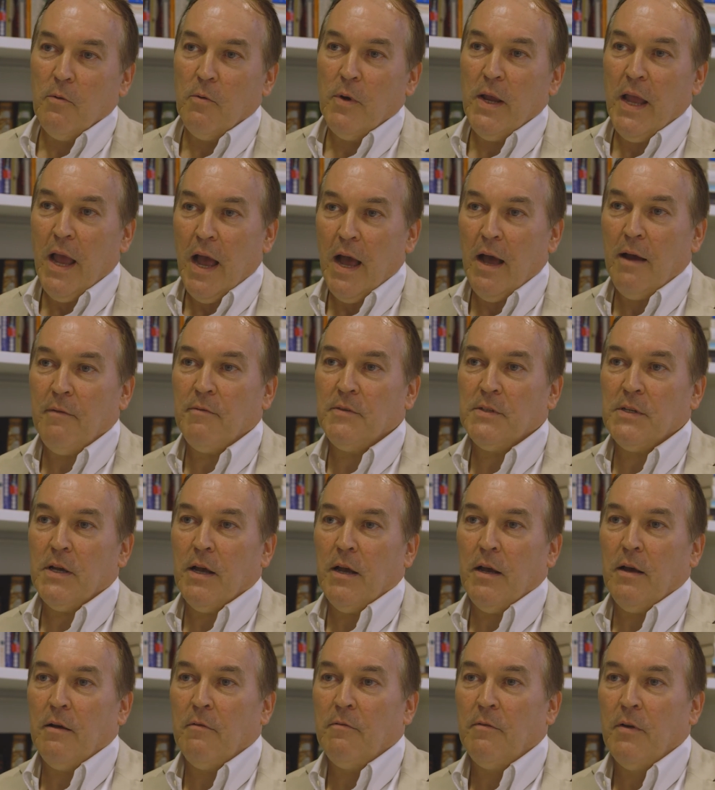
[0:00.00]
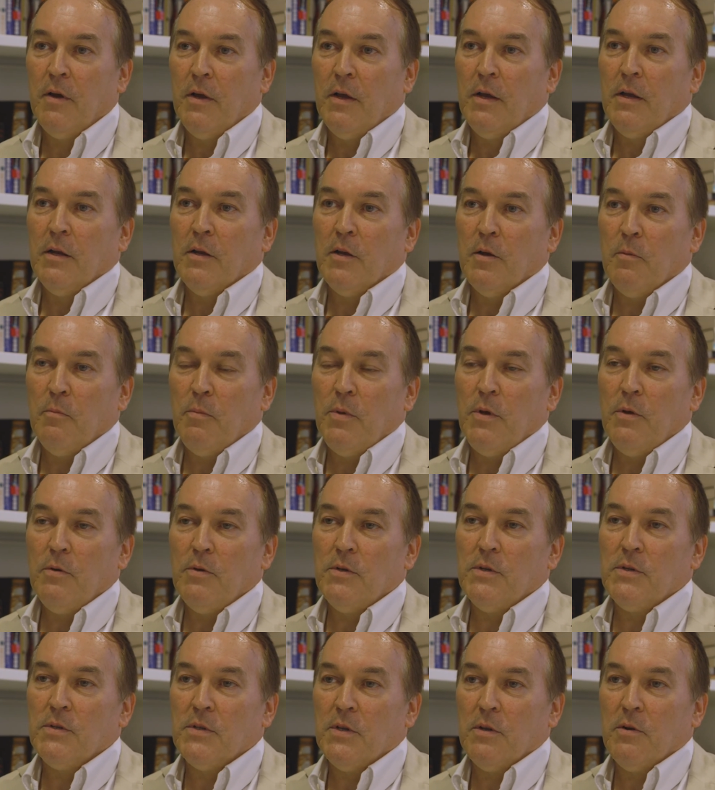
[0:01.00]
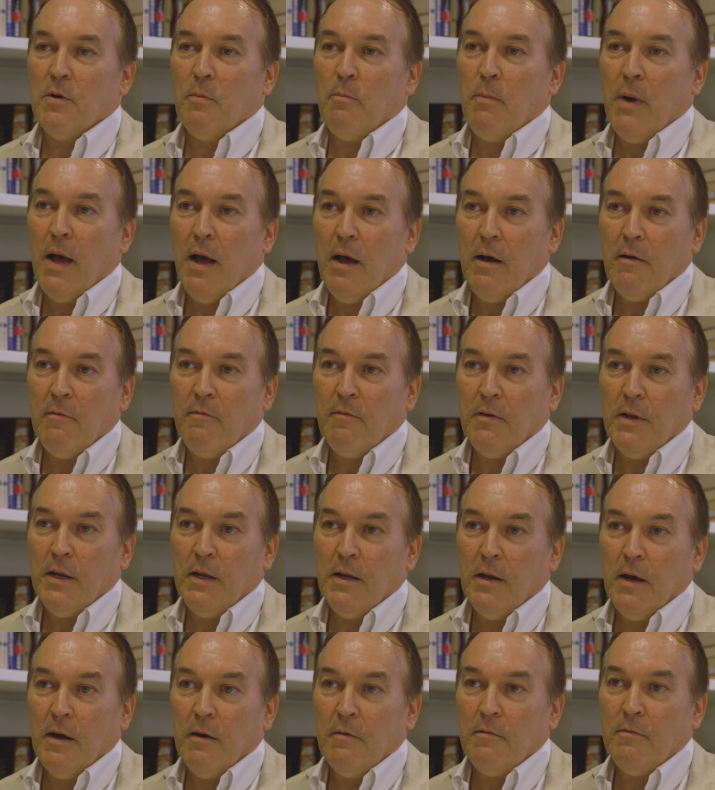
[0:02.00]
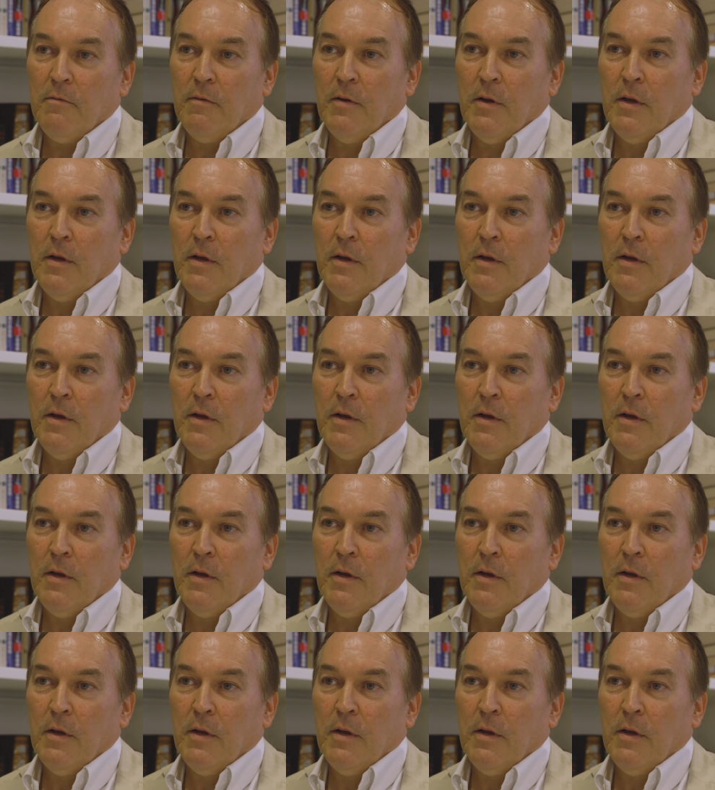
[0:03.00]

We have to have computers that are powerful enough